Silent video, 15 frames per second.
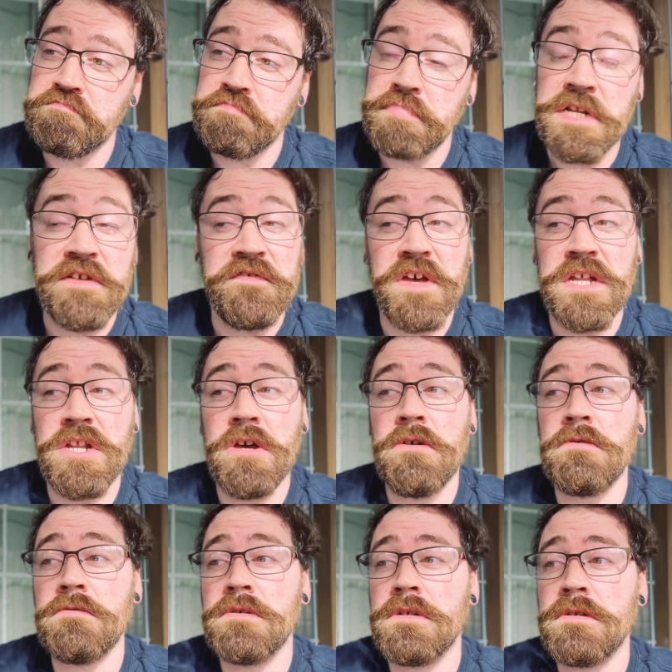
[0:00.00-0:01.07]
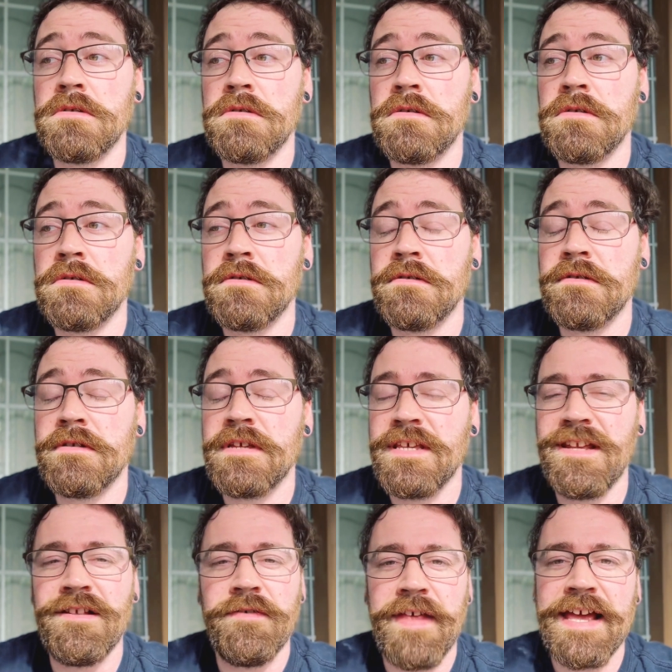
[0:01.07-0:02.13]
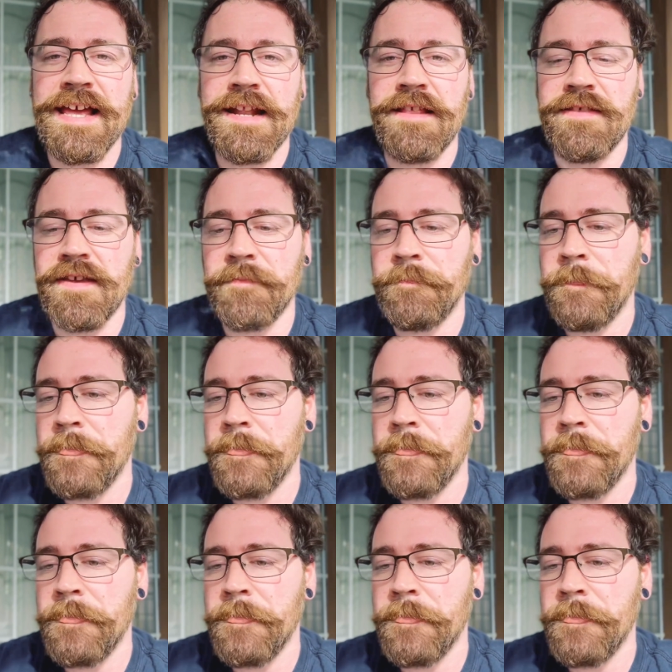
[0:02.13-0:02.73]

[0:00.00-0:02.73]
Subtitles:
But if I don't, you know, that kind of thing.